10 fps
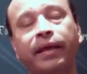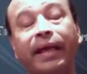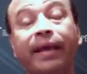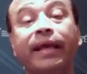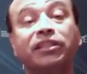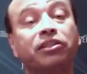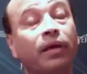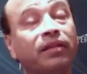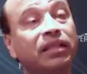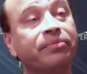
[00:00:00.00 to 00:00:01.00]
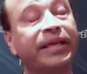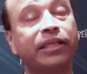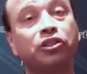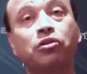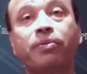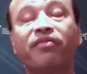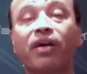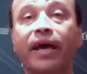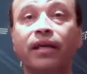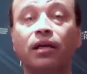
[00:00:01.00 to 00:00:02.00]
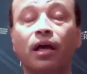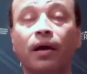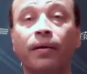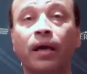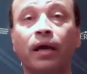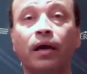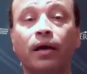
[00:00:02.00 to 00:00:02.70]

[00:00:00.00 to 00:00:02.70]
Yeah, yeah. So these meetings do provide uh,